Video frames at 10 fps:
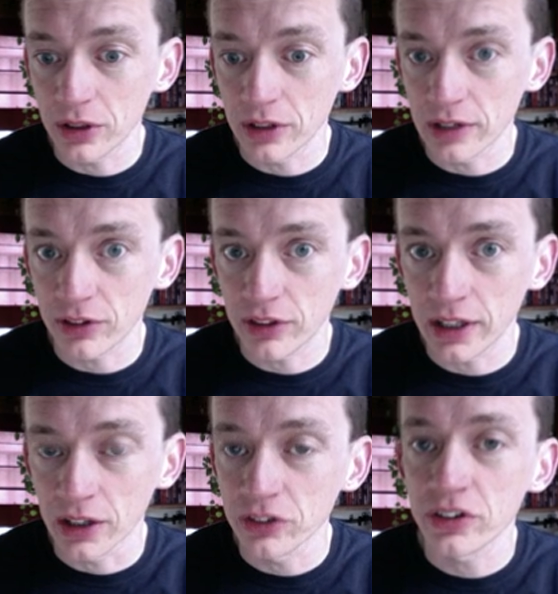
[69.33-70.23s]
everything
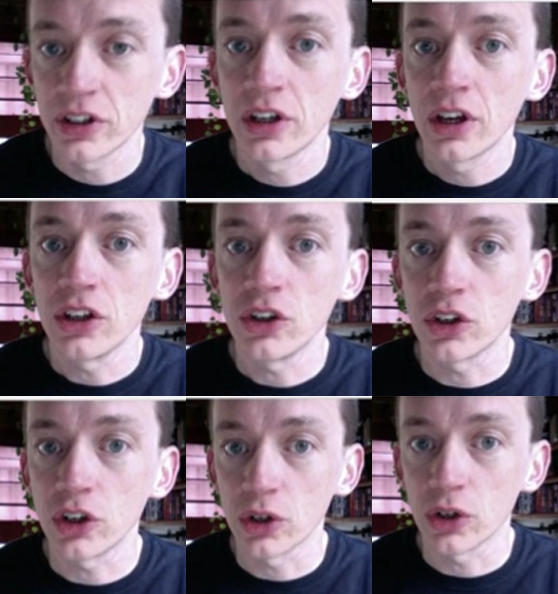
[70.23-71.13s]
else. You
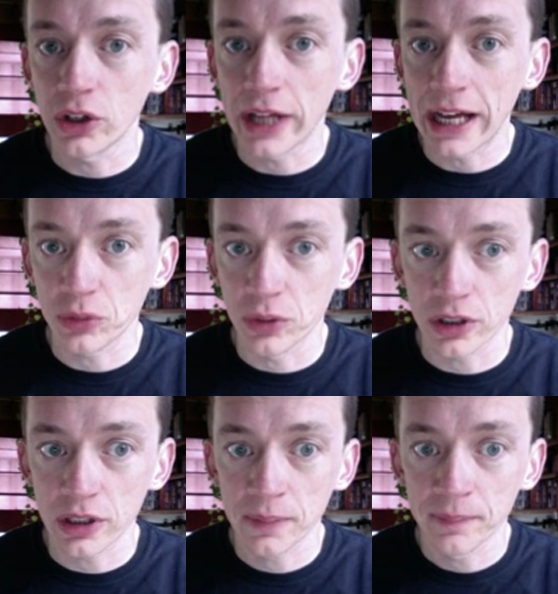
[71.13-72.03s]
can go to classwork
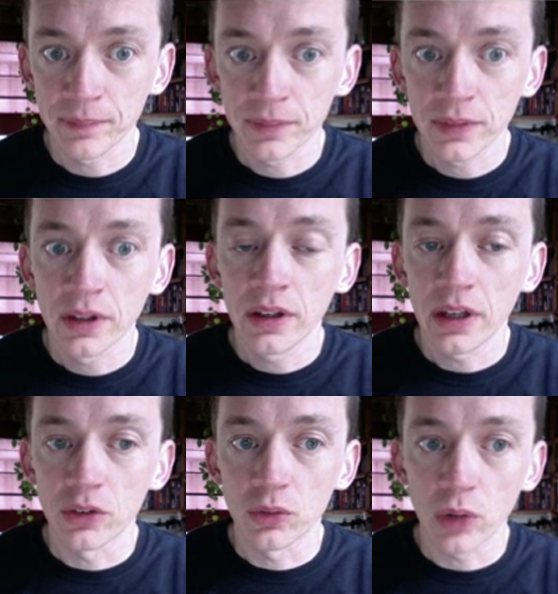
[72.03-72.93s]

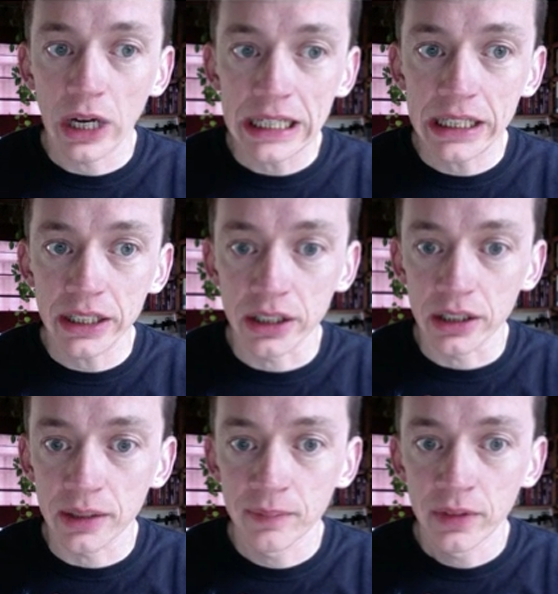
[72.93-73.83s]
and right
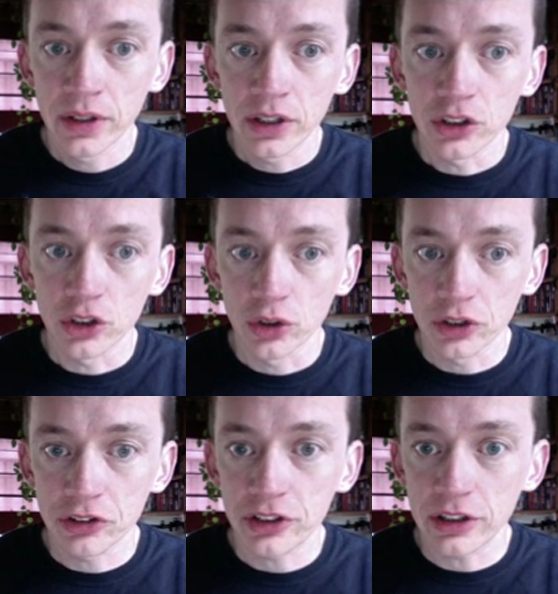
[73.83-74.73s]
here, you're going to
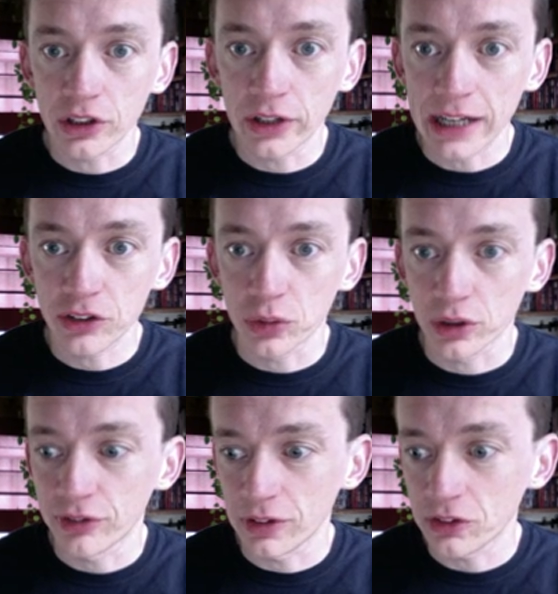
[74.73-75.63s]
see the classwork
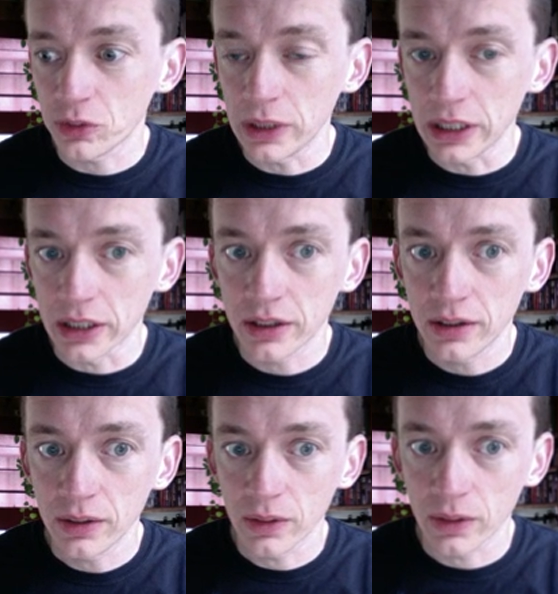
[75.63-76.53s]
for this week.
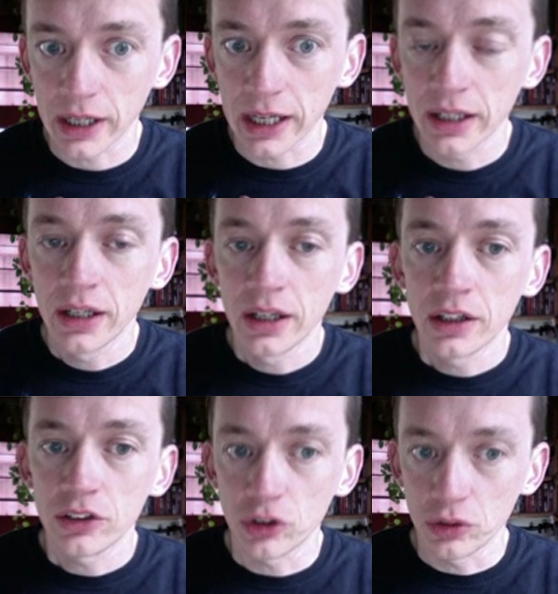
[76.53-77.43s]
Okay.
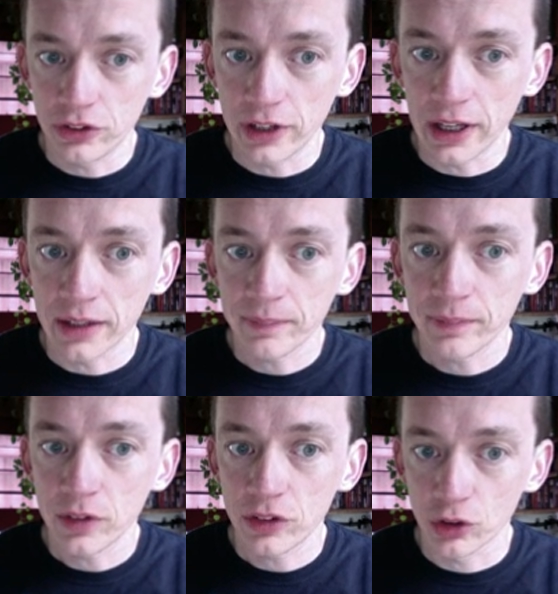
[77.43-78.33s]
Tuesday,
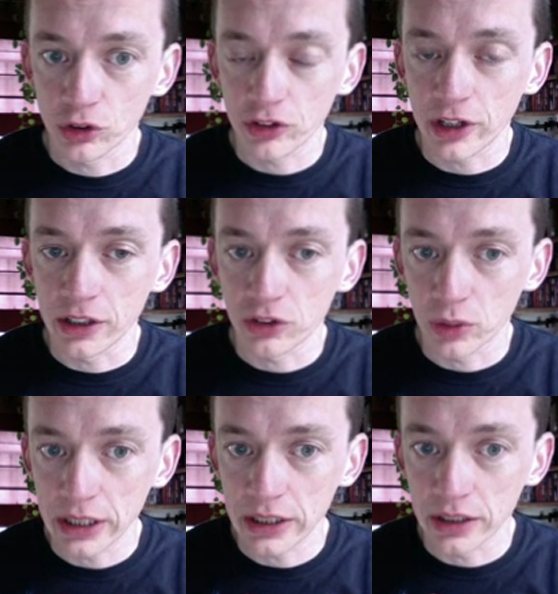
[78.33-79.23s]
social studies
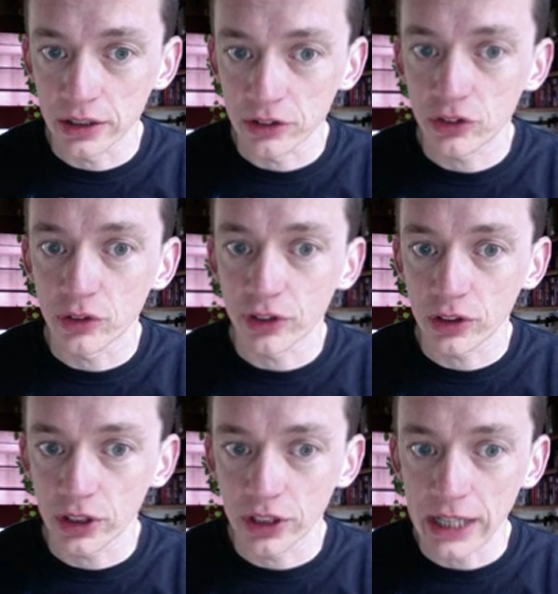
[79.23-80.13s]
right here. So if I
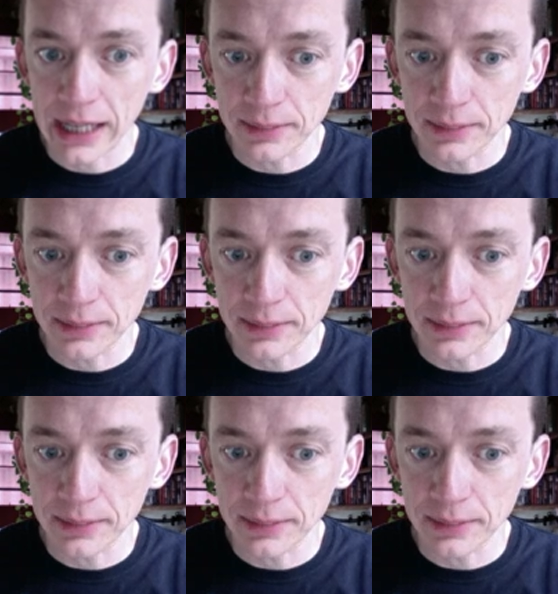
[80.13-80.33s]
click on that,